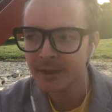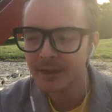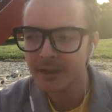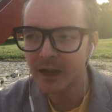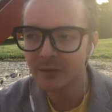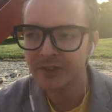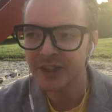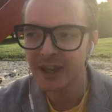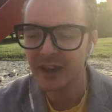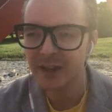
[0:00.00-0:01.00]
I would
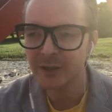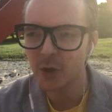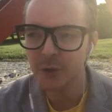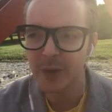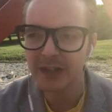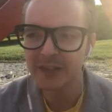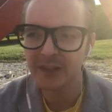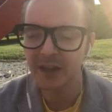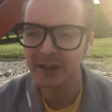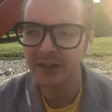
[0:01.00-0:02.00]
say like
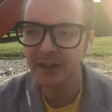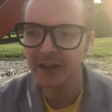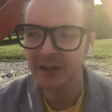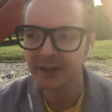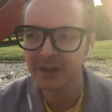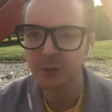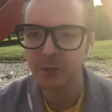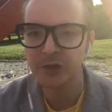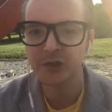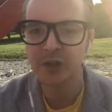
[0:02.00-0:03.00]
monumental, like a
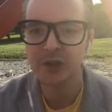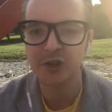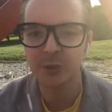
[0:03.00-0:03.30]
superstructure,